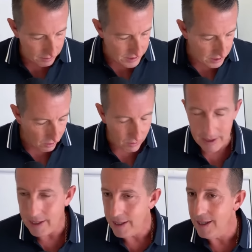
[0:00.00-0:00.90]
So
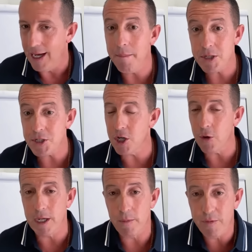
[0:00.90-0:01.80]
I'm just
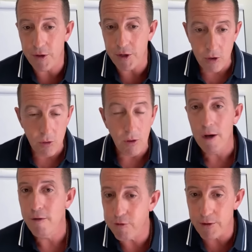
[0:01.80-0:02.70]
showing up for you,
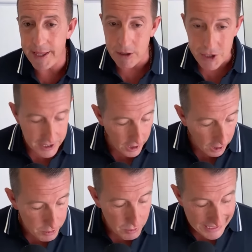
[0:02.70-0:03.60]
full energy to
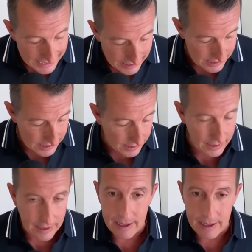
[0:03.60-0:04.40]
help you get this thing.